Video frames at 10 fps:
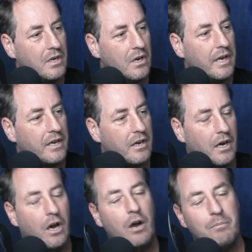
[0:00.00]
Like,
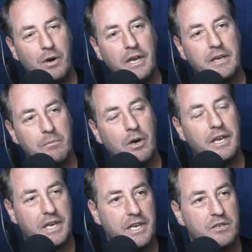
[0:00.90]
my
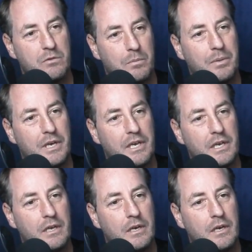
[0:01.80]
guess would be,